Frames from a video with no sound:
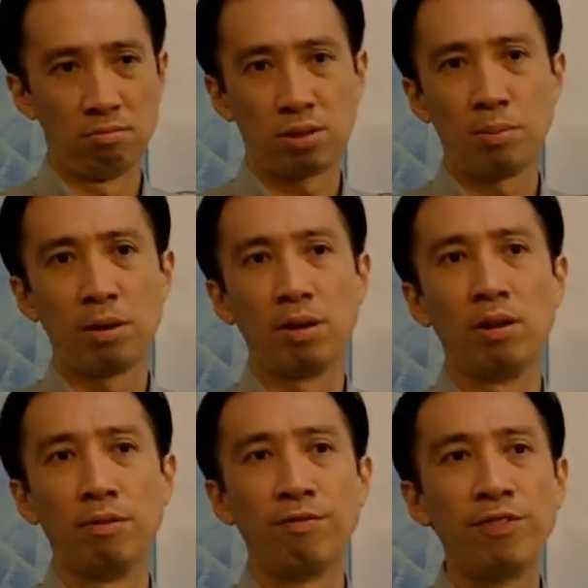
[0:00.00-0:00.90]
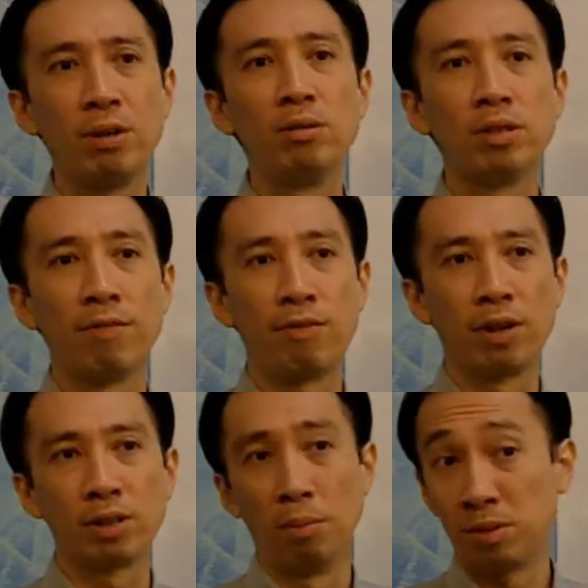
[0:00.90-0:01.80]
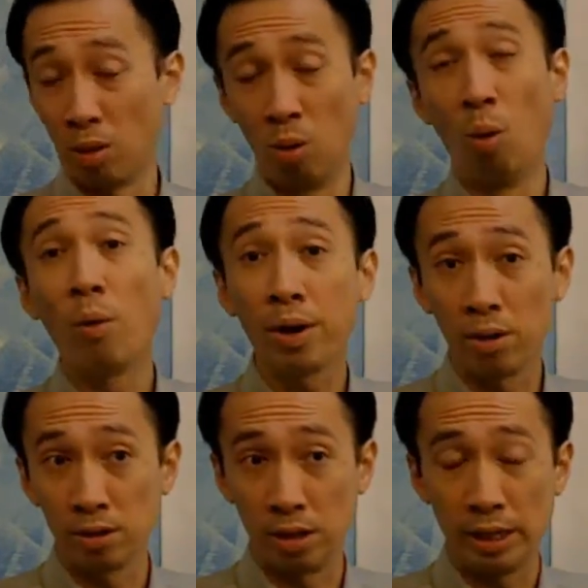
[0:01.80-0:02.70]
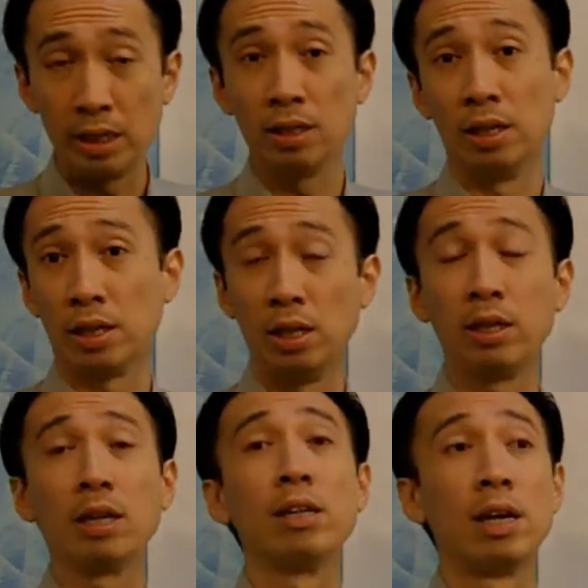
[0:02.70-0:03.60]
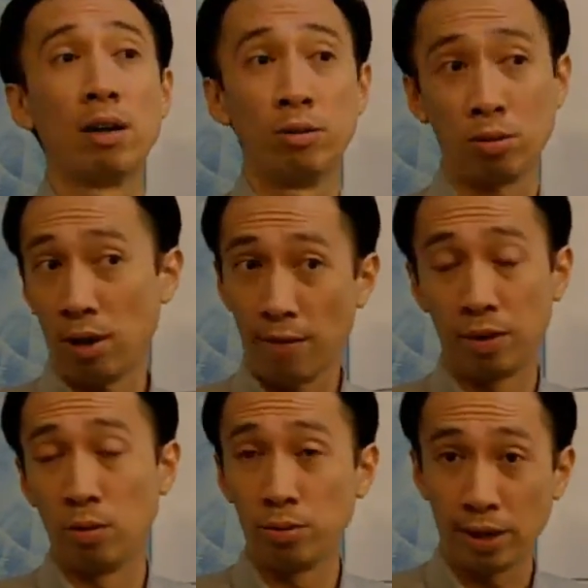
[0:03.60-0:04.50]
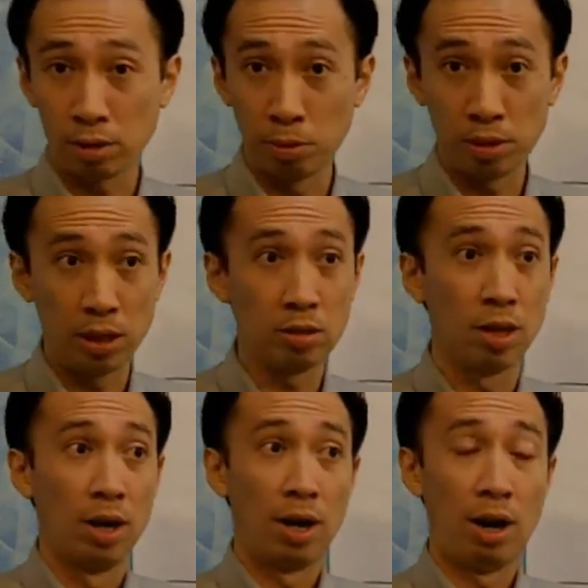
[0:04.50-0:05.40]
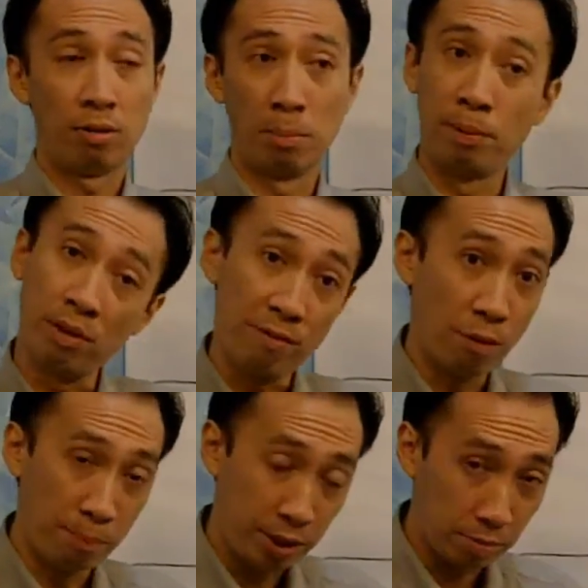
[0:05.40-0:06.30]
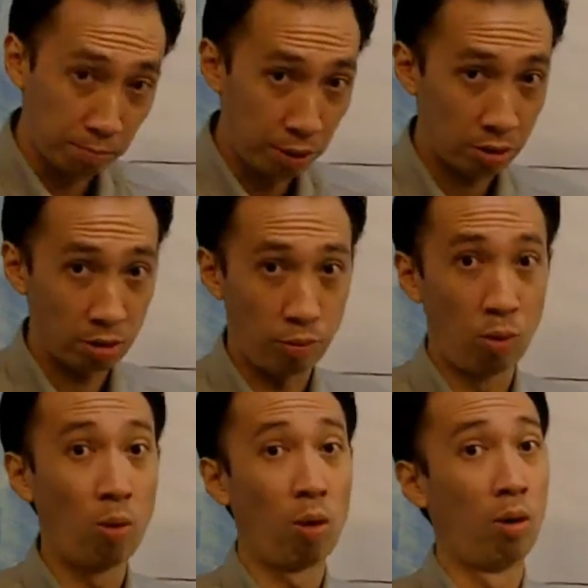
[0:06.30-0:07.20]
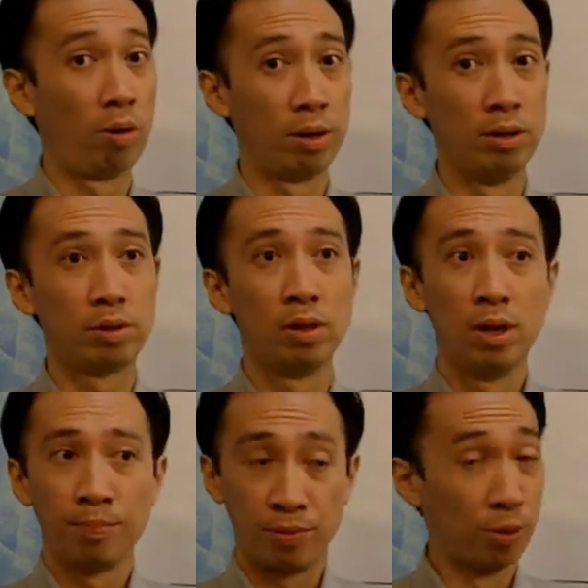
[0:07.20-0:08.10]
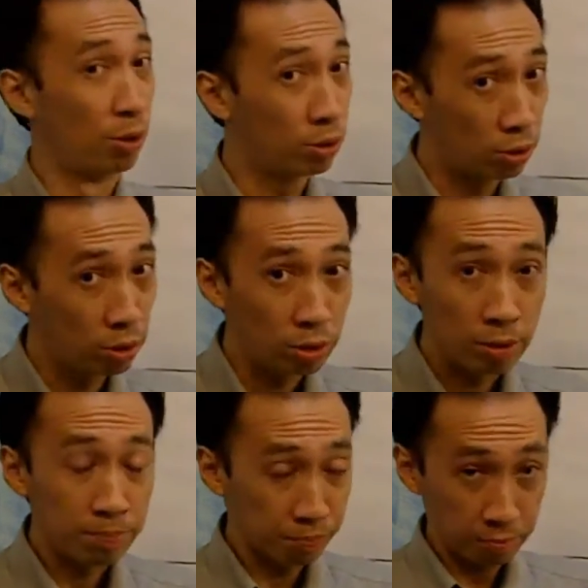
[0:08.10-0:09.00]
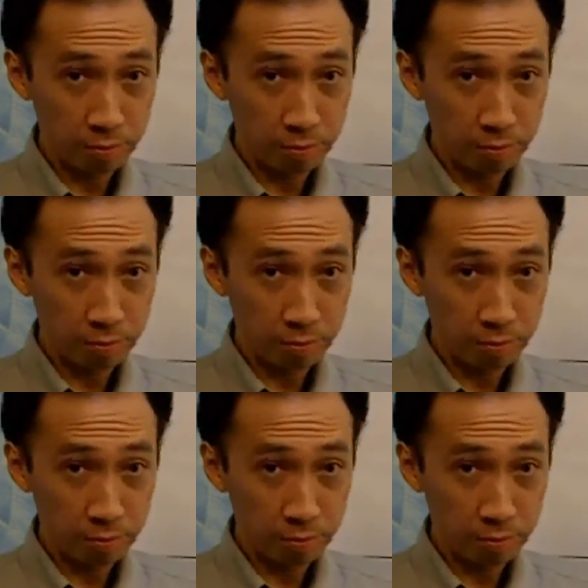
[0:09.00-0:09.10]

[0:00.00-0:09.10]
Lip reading: some of the fields that, for example, lawyers, legal attorney, they also have their own expertise, how they build information business for all lawyers, nurses,